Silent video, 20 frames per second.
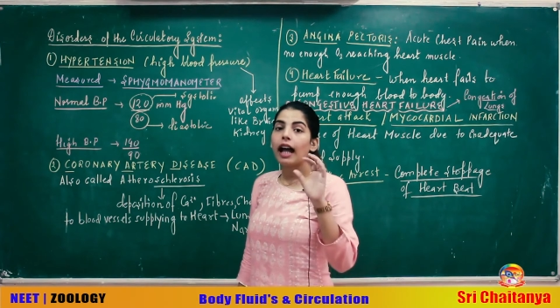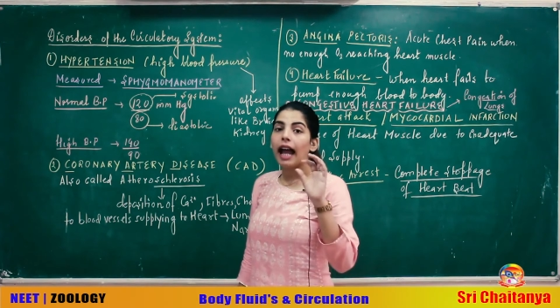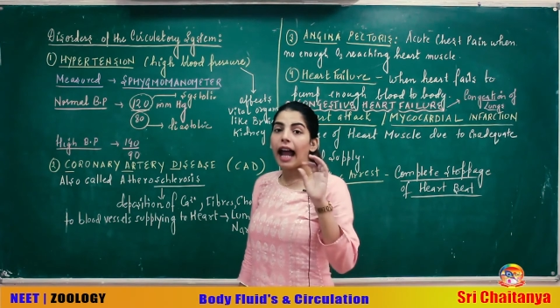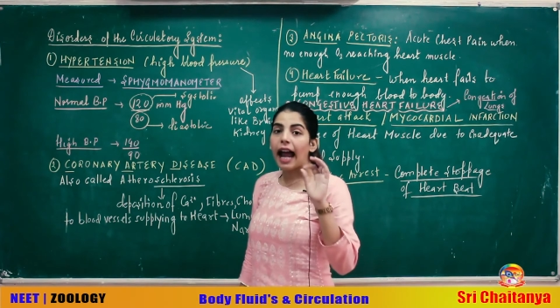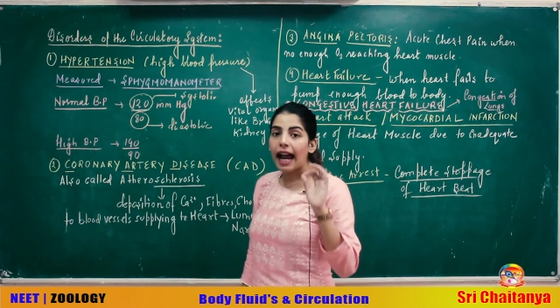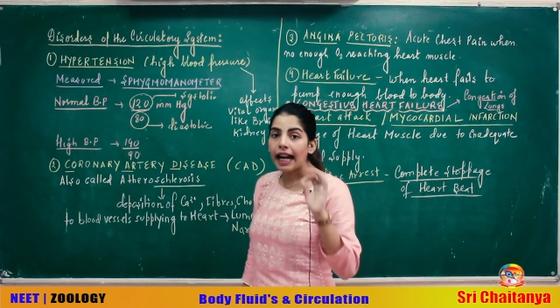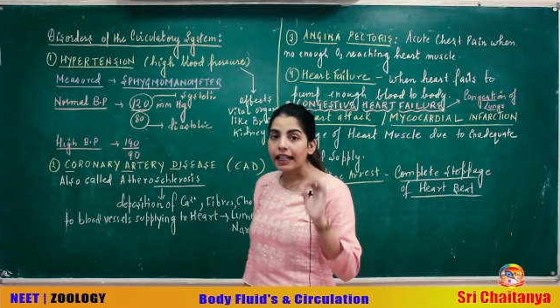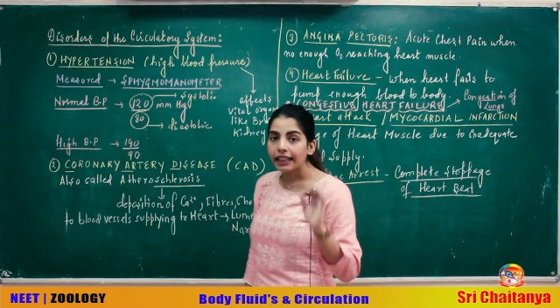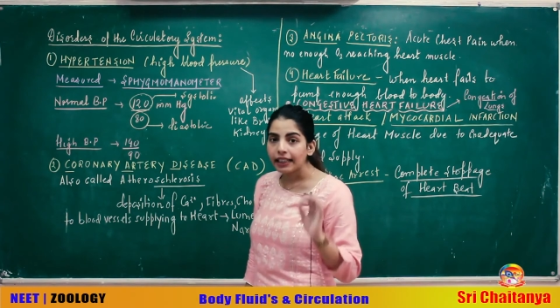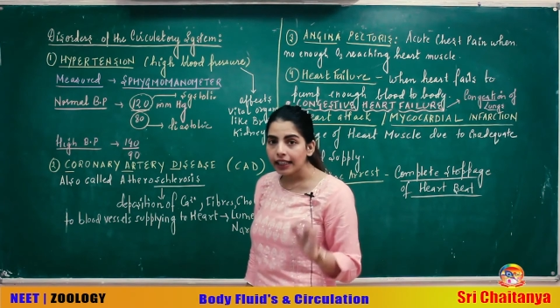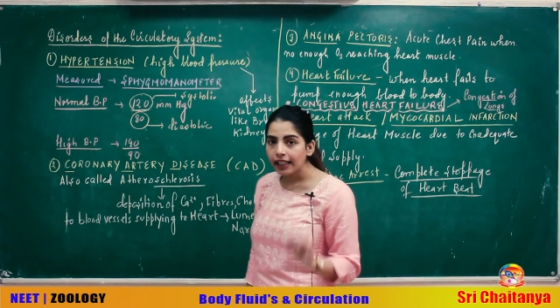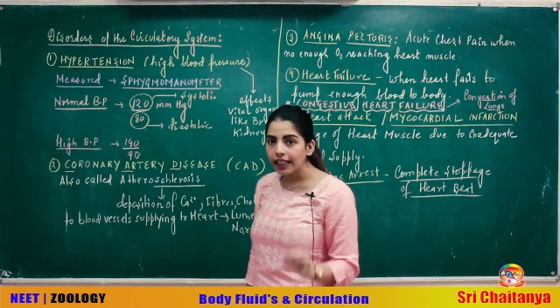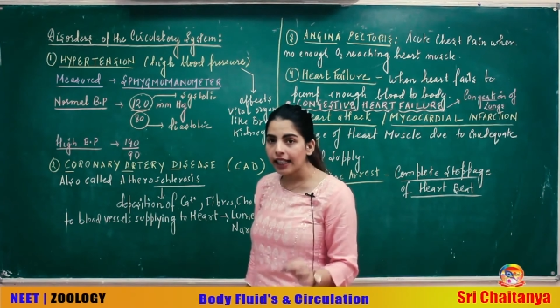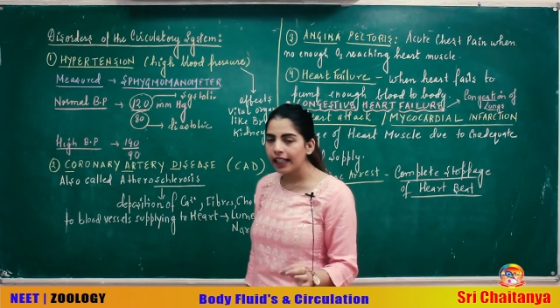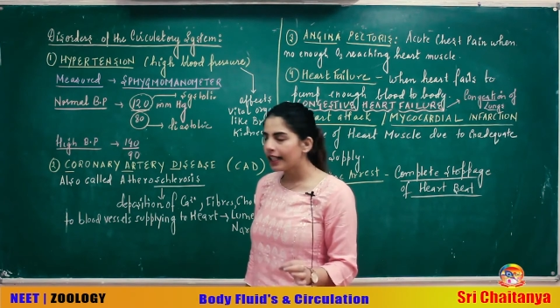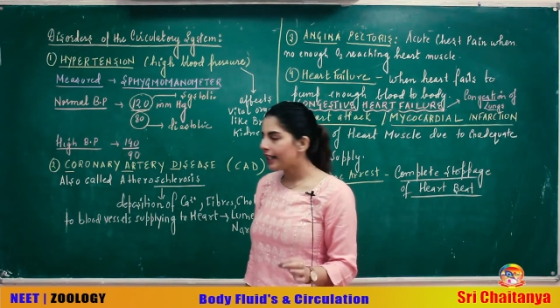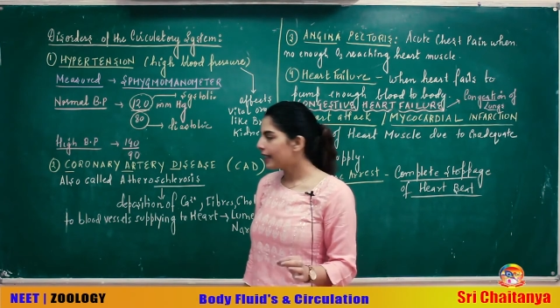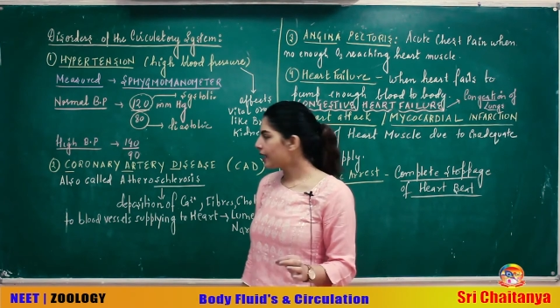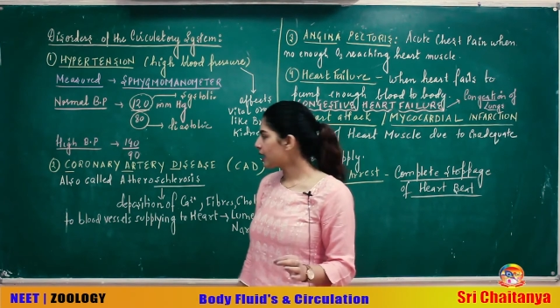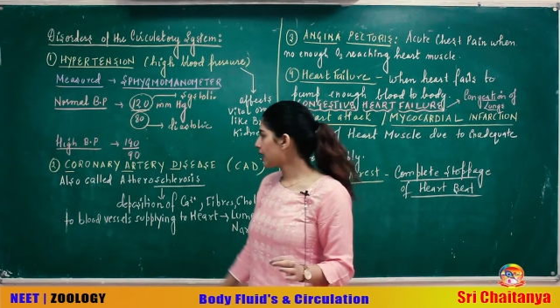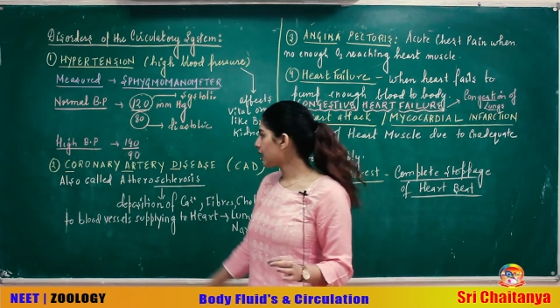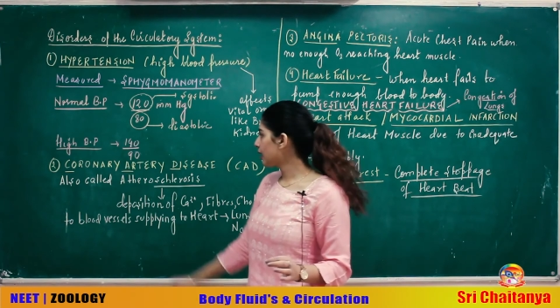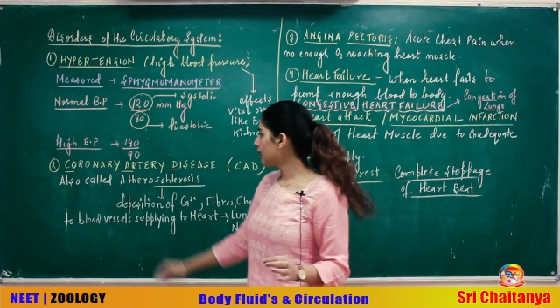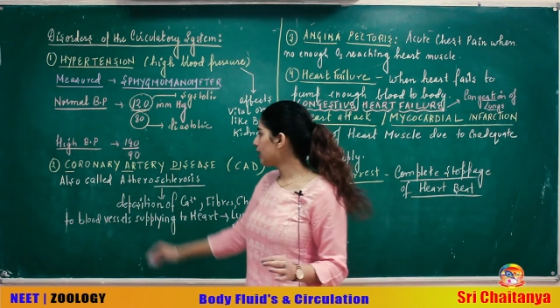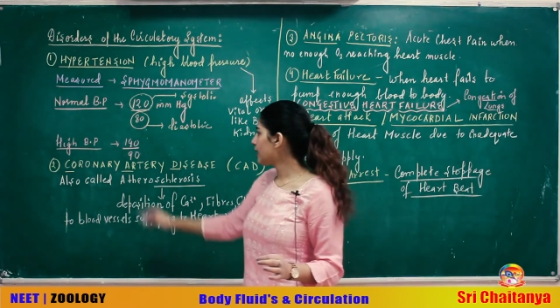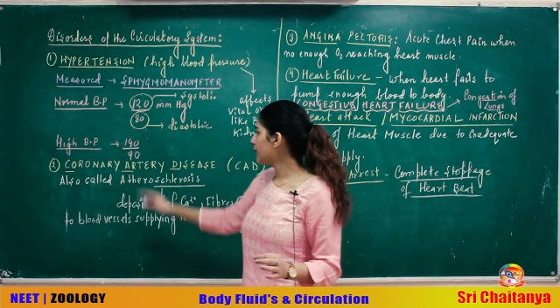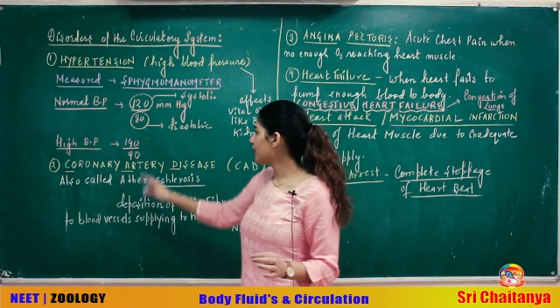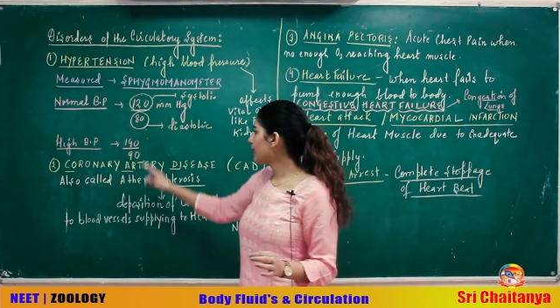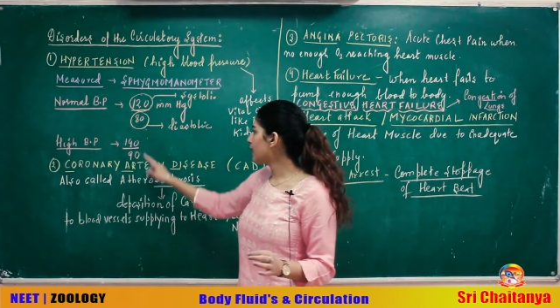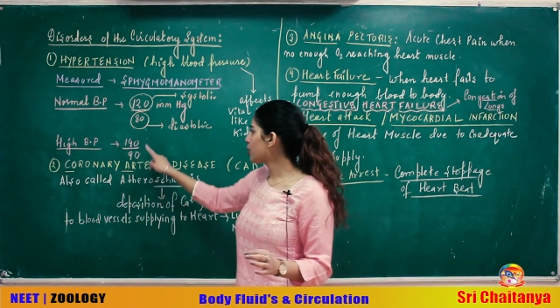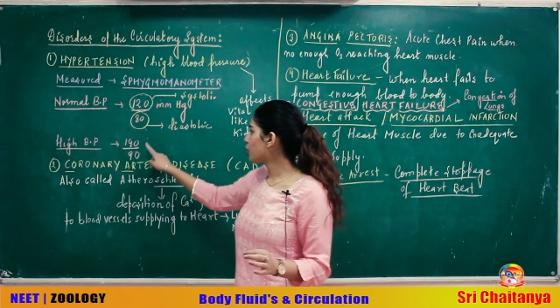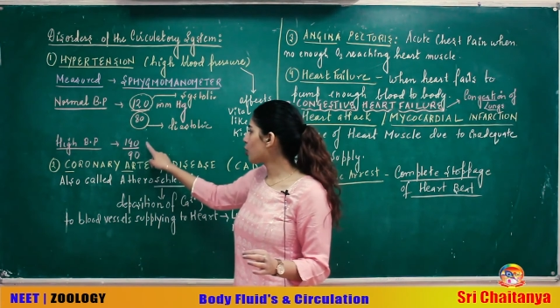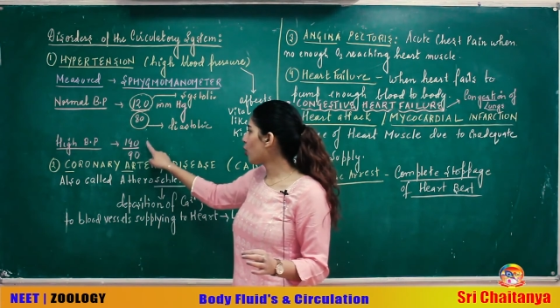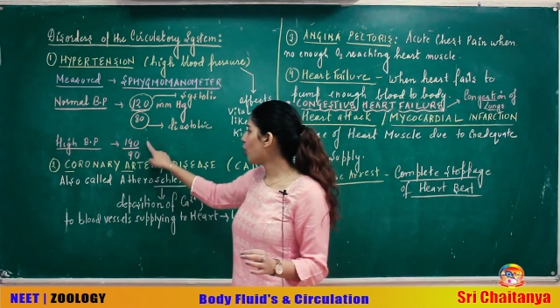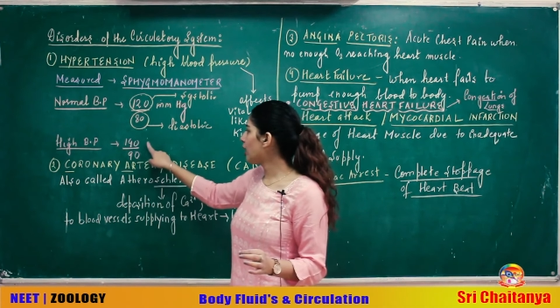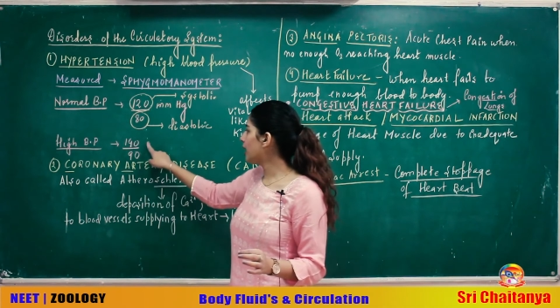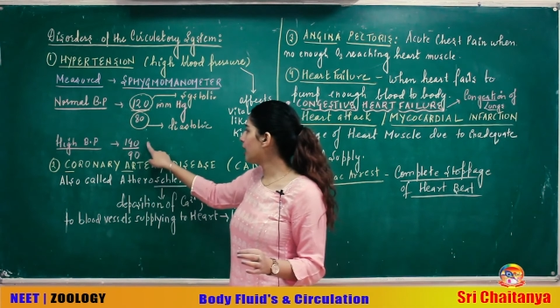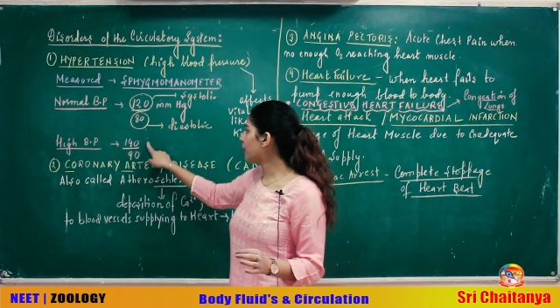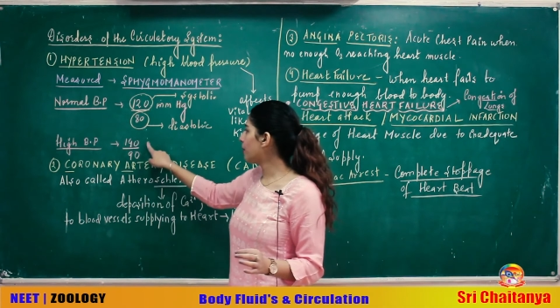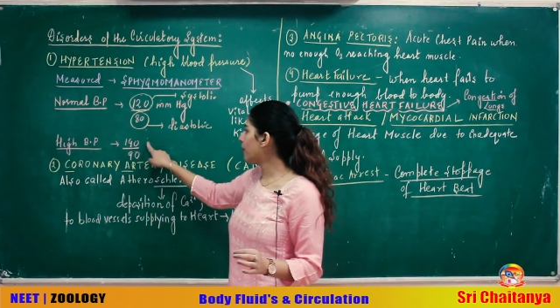At least the
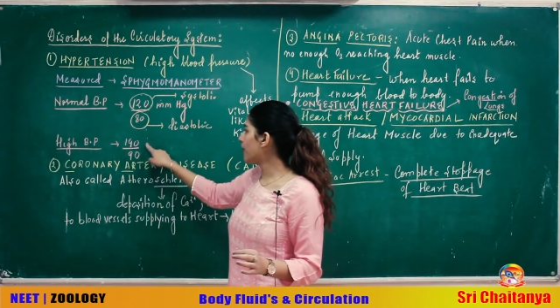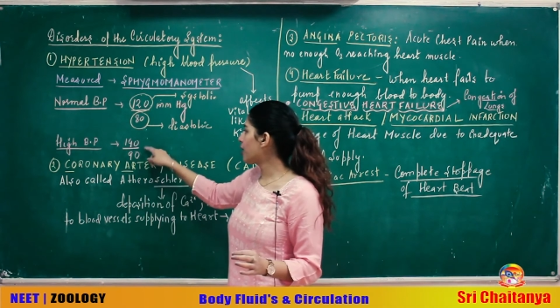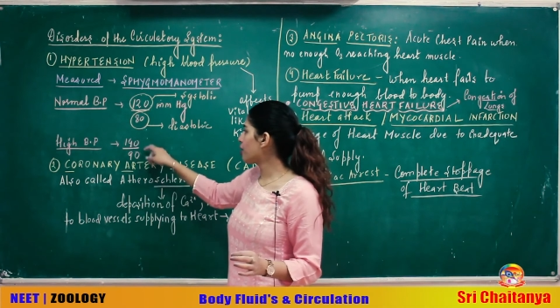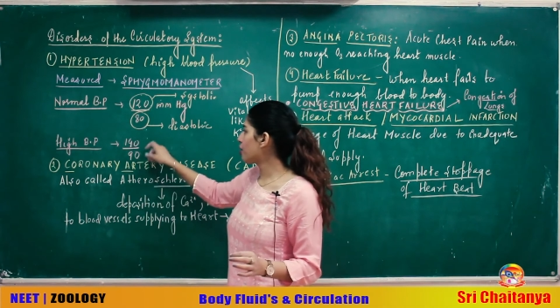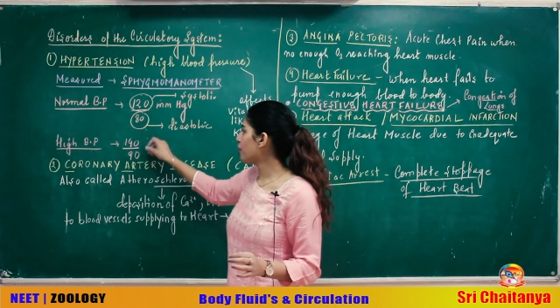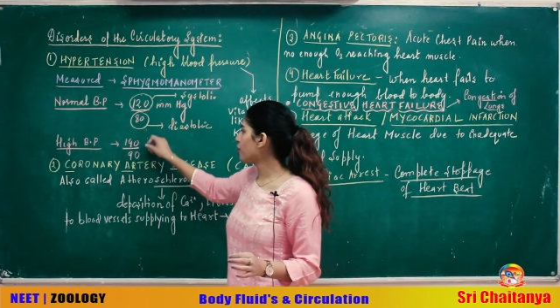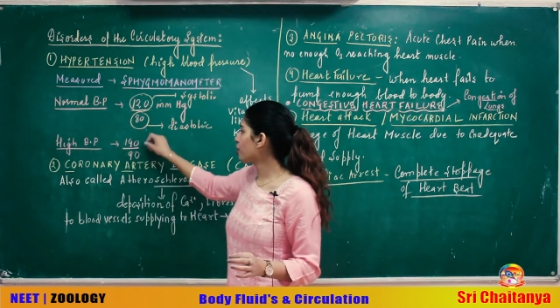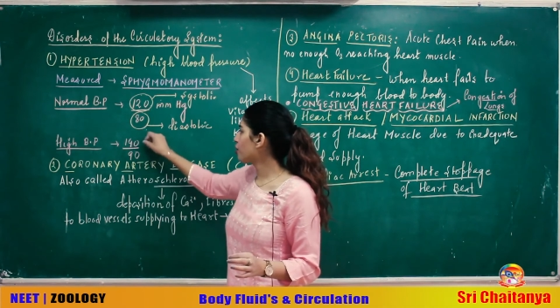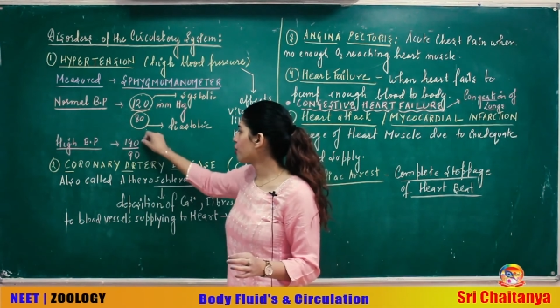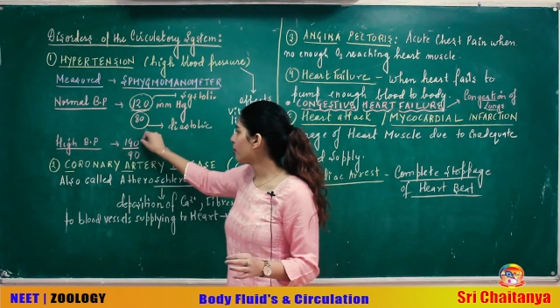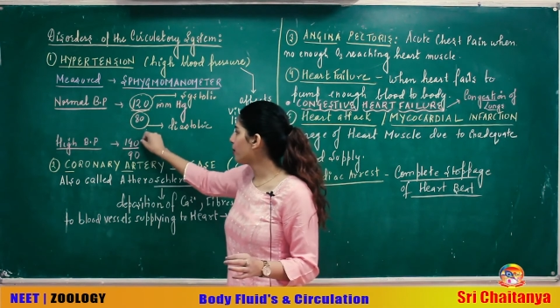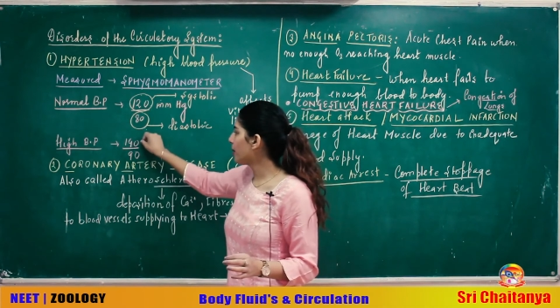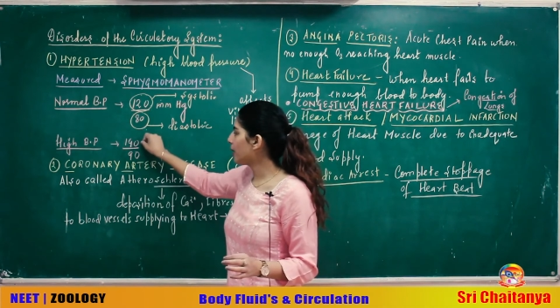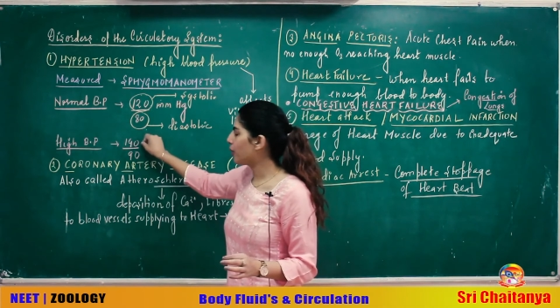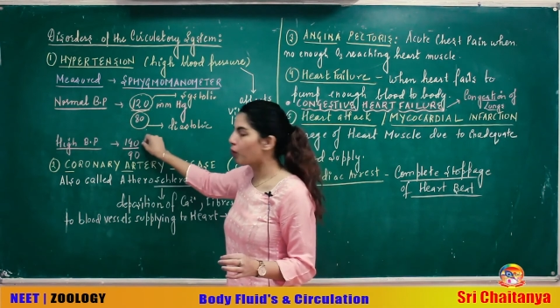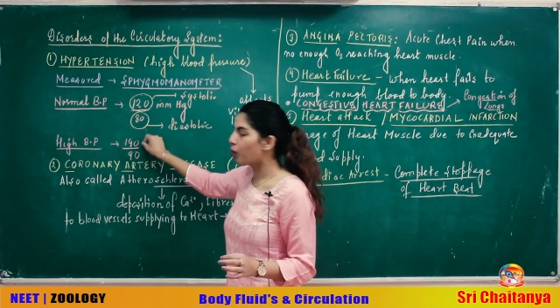systolic pressure should be